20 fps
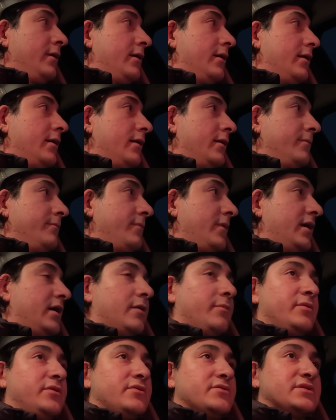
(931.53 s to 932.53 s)
Um, I got
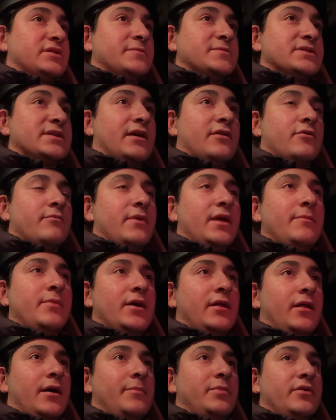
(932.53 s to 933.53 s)
to put those clips together. Maybe
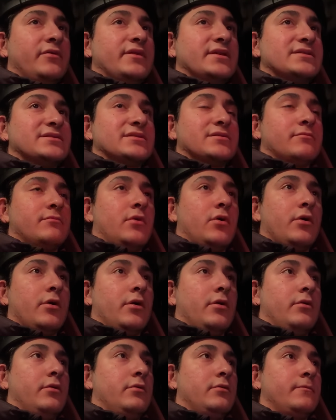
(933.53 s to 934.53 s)
I'll upload this
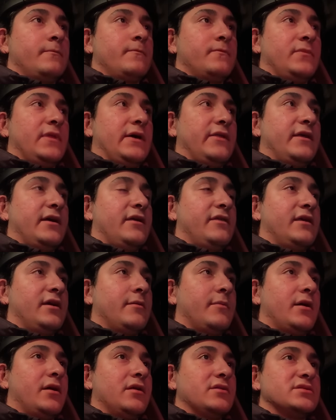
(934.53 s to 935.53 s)
tomorrow. Now that I
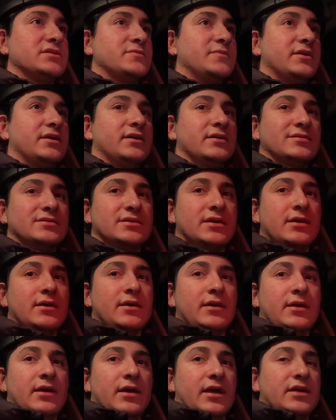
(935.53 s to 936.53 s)
think about it, just because
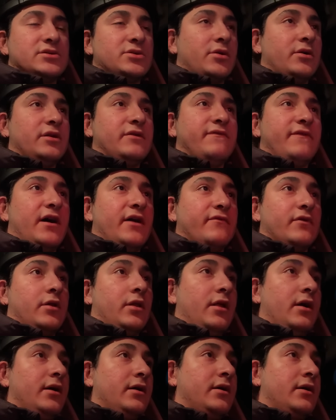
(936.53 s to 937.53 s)
it's already five
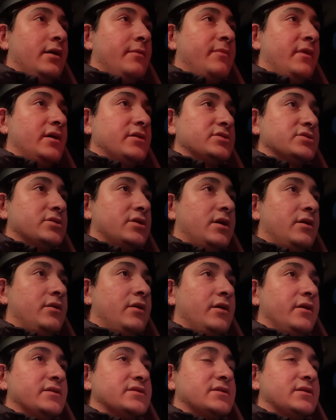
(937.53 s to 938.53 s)
o'clock. I'm not sure how
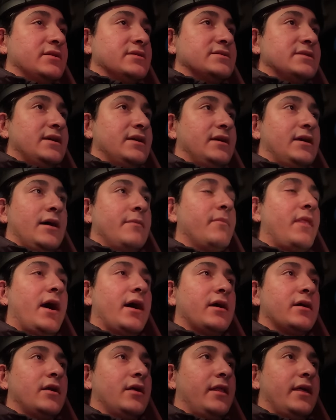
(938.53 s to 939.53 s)
long it's gonna take. I'm
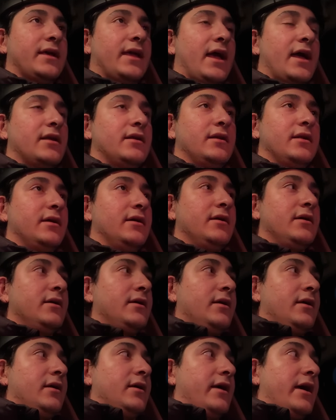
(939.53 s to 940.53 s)
not gonna like edit it
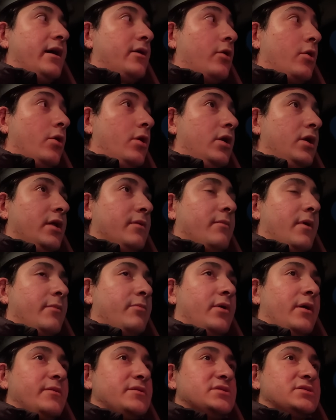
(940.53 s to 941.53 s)
at all. I'm, I'm
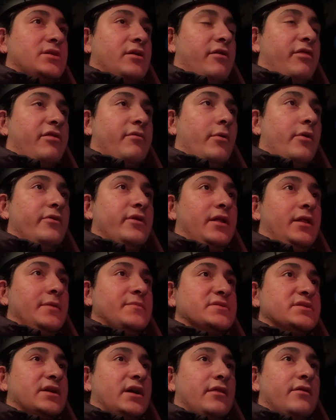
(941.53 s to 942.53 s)
probably just gonna throw the
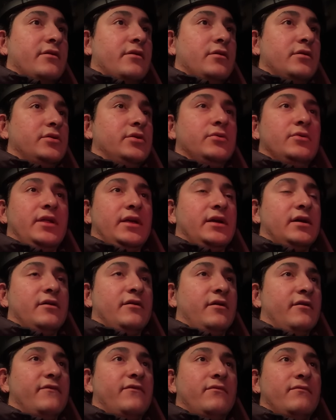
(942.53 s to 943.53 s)
clips together and do like a,
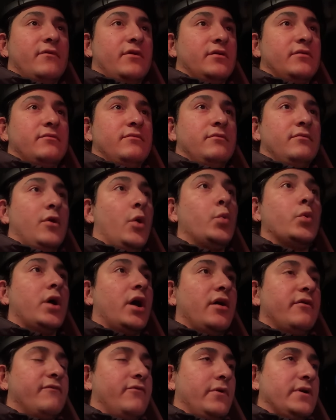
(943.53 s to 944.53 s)
a, a no
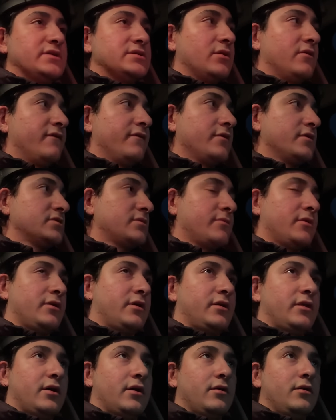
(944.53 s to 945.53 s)
cut voiceover or something
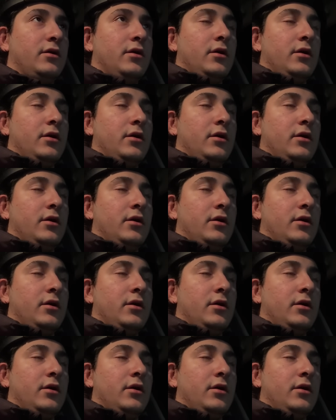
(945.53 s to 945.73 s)
like that.